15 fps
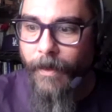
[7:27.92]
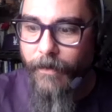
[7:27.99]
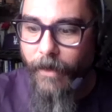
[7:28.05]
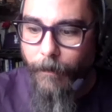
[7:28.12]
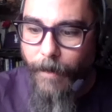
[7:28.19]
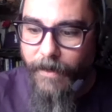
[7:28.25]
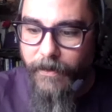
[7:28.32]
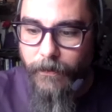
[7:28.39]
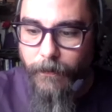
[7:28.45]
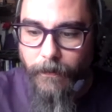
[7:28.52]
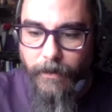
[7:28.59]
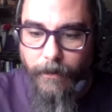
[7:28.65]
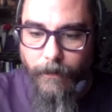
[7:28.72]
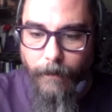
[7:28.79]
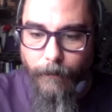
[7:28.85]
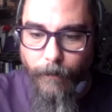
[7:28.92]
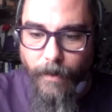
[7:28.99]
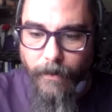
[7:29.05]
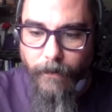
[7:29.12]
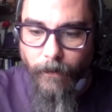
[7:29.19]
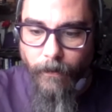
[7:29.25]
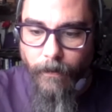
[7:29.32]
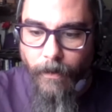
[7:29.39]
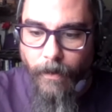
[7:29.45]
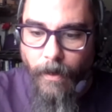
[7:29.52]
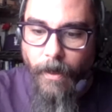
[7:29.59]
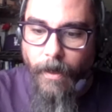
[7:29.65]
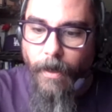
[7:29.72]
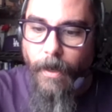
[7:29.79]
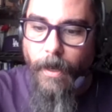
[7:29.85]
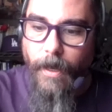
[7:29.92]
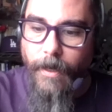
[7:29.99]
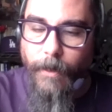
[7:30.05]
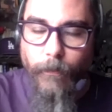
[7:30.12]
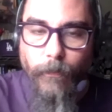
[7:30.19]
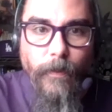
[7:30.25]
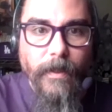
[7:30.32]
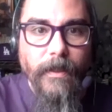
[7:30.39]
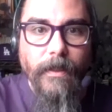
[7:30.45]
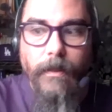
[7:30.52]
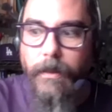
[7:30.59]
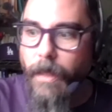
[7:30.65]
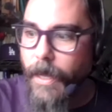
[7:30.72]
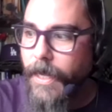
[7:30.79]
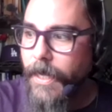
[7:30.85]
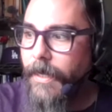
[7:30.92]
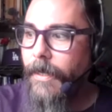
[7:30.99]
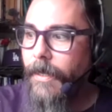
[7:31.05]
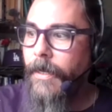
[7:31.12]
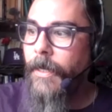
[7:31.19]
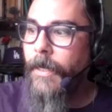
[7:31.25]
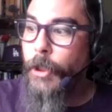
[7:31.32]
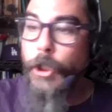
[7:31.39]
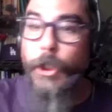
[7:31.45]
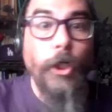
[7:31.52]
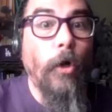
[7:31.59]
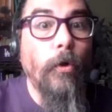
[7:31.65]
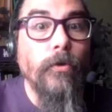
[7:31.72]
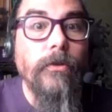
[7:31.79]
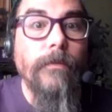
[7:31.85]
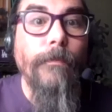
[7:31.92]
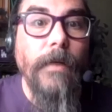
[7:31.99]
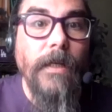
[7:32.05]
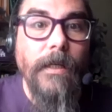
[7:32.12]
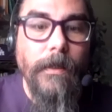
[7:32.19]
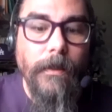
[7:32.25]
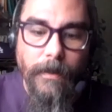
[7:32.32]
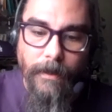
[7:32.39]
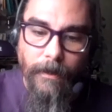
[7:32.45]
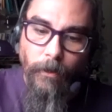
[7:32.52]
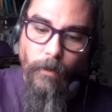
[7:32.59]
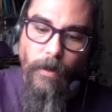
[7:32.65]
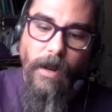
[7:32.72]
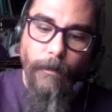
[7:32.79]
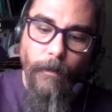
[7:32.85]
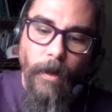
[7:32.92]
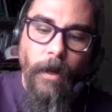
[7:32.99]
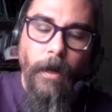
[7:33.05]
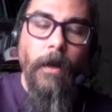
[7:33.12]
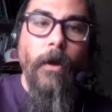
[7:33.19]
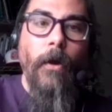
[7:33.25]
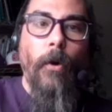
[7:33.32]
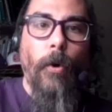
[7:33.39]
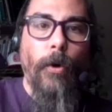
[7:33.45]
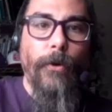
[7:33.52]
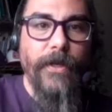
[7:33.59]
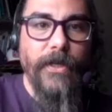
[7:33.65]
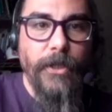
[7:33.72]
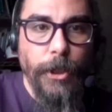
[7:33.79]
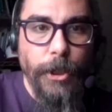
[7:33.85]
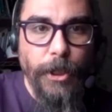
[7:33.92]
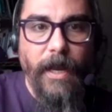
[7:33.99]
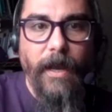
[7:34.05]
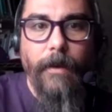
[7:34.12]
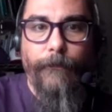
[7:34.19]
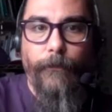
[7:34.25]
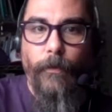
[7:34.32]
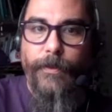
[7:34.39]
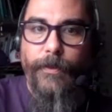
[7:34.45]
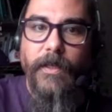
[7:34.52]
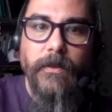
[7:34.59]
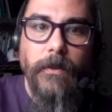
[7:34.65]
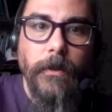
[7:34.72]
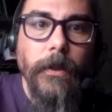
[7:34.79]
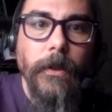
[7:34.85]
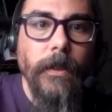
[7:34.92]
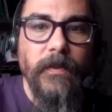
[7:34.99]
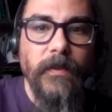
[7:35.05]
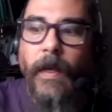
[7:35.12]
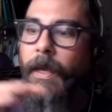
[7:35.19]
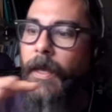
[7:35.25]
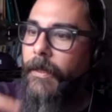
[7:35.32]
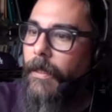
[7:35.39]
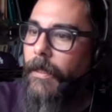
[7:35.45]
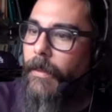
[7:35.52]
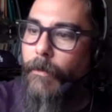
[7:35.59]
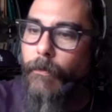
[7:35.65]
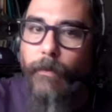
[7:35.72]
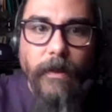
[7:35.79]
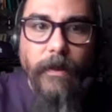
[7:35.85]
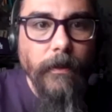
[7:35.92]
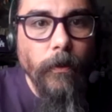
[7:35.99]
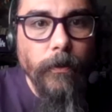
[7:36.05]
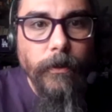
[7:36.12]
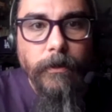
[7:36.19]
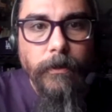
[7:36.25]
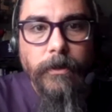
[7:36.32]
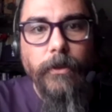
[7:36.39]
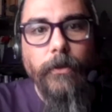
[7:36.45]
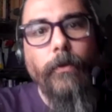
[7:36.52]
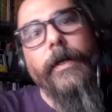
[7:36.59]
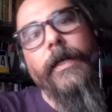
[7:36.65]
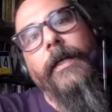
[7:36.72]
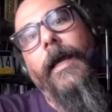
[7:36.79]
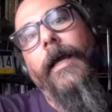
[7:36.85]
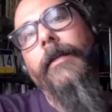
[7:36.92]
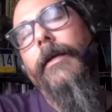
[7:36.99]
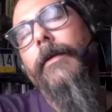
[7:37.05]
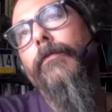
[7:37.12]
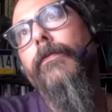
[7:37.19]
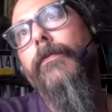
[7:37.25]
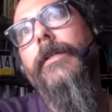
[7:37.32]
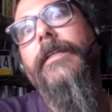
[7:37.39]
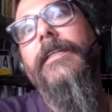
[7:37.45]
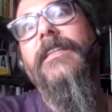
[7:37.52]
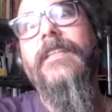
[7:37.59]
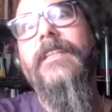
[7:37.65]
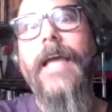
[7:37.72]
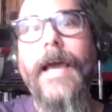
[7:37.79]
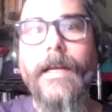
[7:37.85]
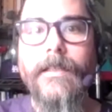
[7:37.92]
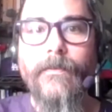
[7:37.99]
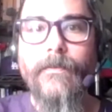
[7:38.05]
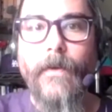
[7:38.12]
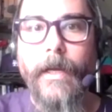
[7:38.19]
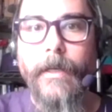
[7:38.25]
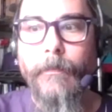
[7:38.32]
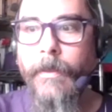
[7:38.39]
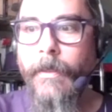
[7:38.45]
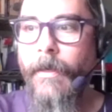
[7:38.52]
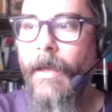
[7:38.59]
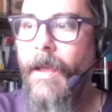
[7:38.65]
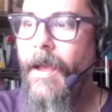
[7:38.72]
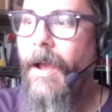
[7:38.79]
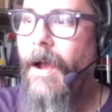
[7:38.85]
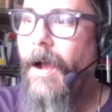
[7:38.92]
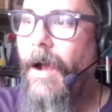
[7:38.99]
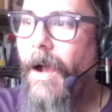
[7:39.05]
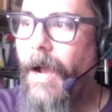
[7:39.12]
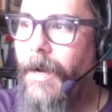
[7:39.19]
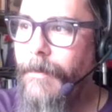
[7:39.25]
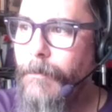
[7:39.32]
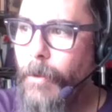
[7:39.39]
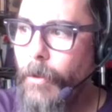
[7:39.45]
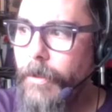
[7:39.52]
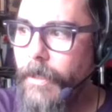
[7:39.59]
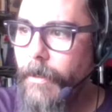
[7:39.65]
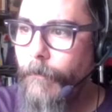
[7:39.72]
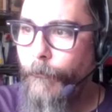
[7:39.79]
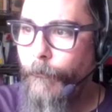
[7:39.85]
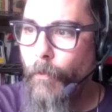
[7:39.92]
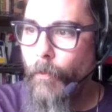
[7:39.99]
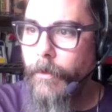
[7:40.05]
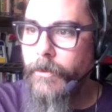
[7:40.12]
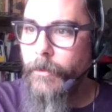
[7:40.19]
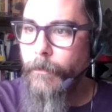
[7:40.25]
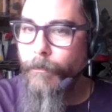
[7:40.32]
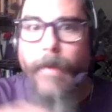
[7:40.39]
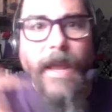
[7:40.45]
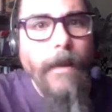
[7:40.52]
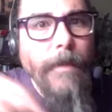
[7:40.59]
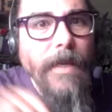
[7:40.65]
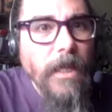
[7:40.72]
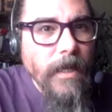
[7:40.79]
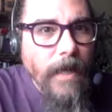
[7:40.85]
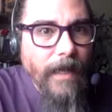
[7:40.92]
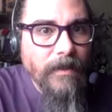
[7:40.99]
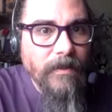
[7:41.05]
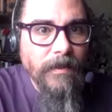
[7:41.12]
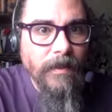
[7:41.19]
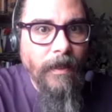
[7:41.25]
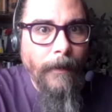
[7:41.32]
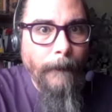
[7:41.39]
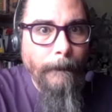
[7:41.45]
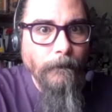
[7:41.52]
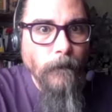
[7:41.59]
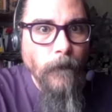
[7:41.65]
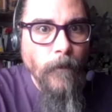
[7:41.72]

they made this really great meal. And I really like it. And it shows me that grandma or this chef or these cooks, that they really know what they're doing and they really satisfied me. I'm looking forward to maybe the next time,